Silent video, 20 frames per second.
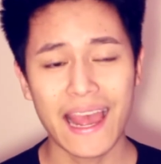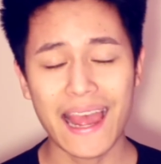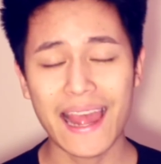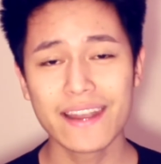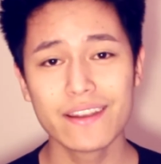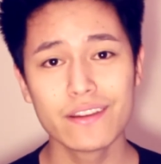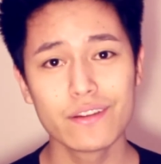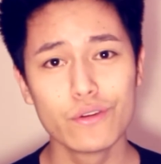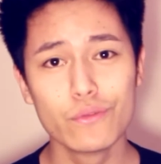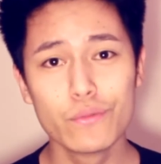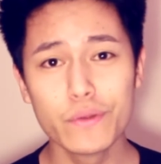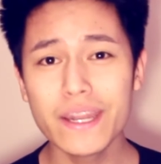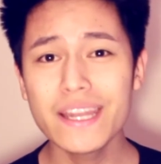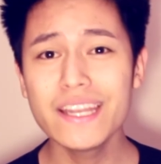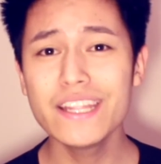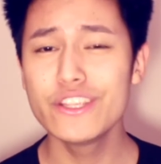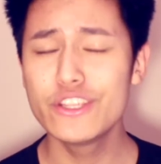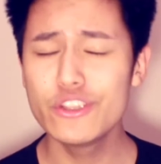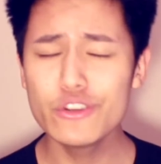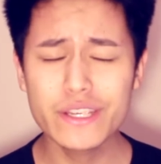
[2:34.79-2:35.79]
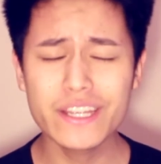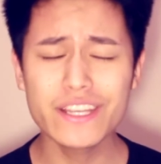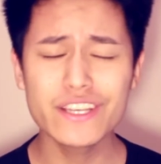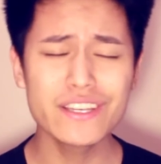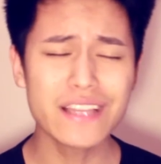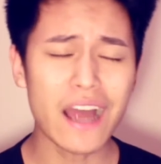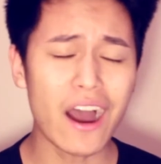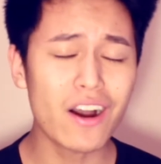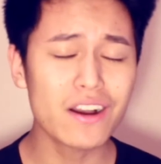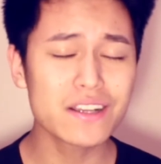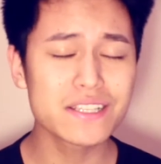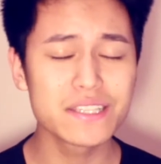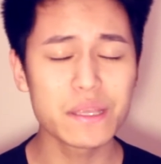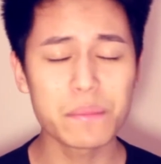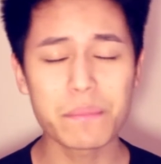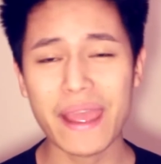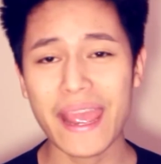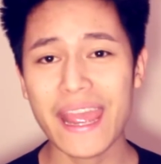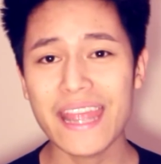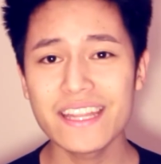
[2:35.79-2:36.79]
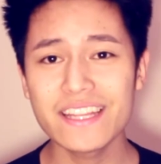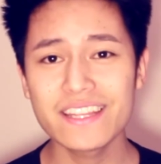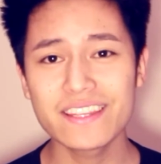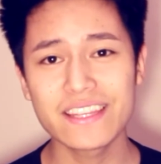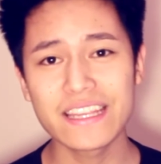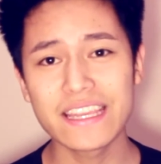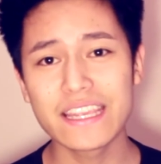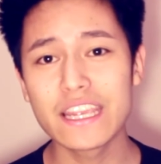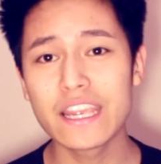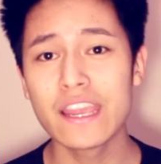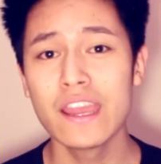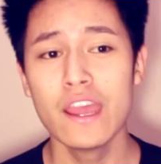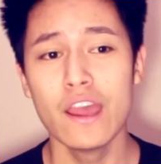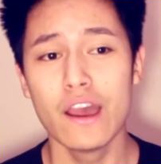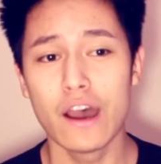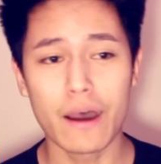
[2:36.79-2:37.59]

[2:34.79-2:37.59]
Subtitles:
And really, you can ask them anything